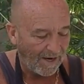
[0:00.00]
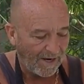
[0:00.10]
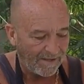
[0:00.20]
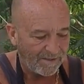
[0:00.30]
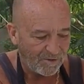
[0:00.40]
I
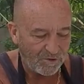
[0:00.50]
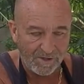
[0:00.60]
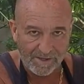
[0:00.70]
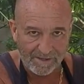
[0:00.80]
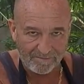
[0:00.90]
got the
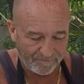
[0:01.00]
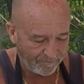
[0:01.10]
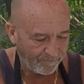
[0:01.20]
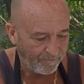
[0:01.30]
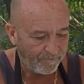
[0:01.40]
chicken
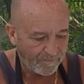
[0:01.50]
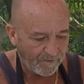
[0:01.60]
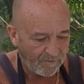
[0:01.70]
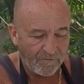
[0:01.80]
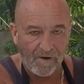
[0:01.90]

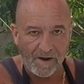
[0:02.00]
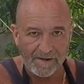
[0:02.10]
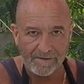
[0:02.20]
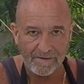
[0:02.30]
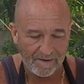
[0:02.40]

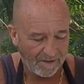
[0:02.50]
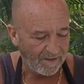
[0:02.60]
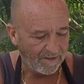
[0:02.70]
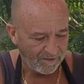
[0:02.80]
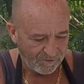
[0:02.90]
frying.
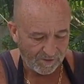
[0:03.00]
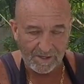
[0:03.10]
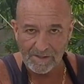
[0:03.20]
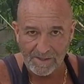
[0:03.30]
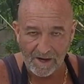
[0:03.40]

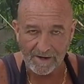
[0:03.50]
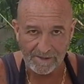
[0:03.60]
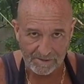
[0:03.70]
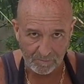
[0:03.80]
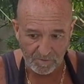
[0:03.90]
Chicken
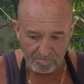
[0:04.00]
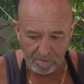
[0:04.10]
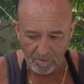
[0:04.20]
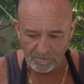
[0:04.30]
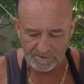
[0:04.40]
thighs with
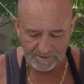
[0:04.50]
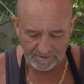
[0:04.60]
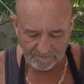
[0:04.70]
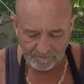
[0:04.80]
bones in it.